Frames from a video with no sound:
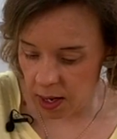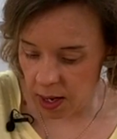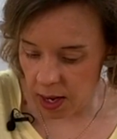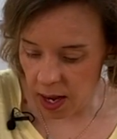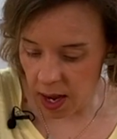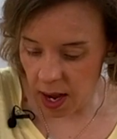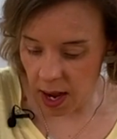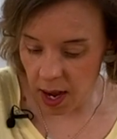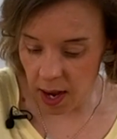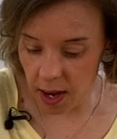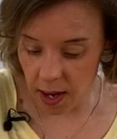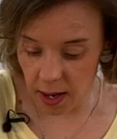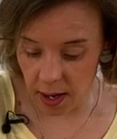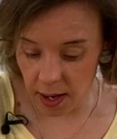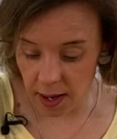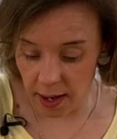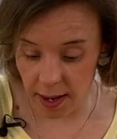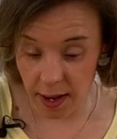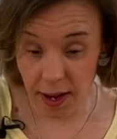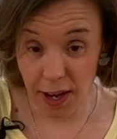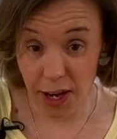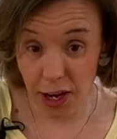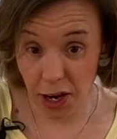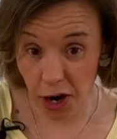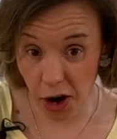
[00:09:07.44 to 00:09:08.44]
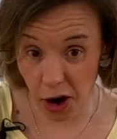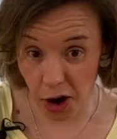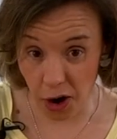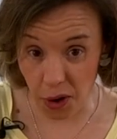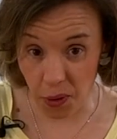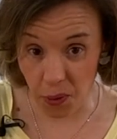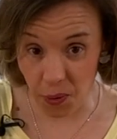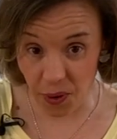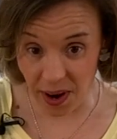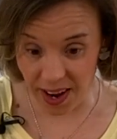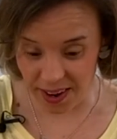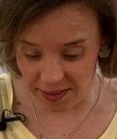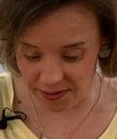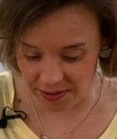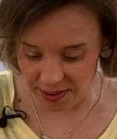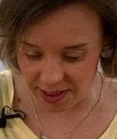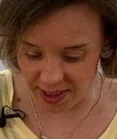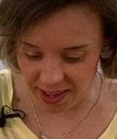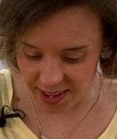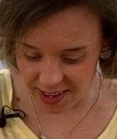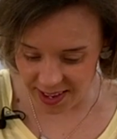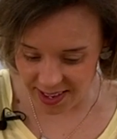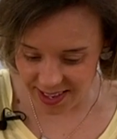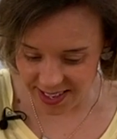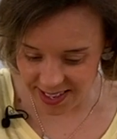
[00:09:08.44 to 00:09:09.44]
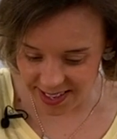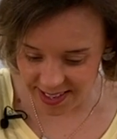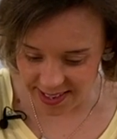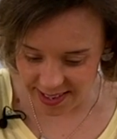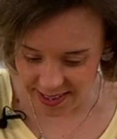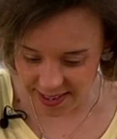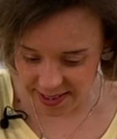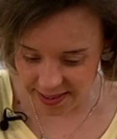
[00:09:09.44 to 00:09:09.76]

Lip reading: I can't wait for this.